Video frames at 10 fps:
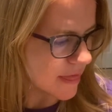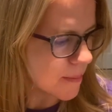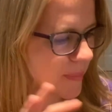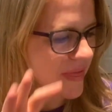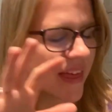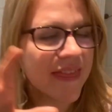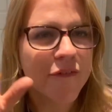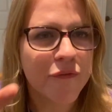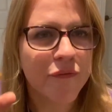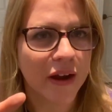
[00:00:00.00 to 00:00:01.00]
but then
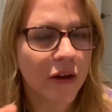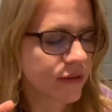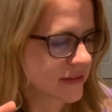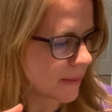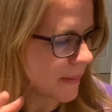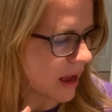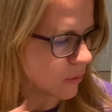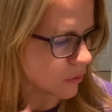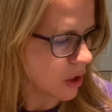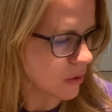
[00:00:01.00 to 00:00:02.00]
the Pharaoh somehow
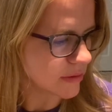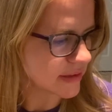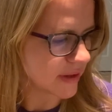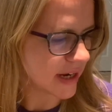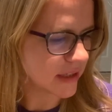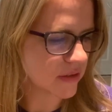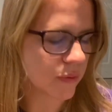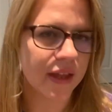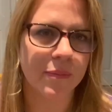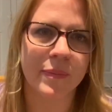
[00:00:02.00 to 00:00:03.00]
knows, right? So then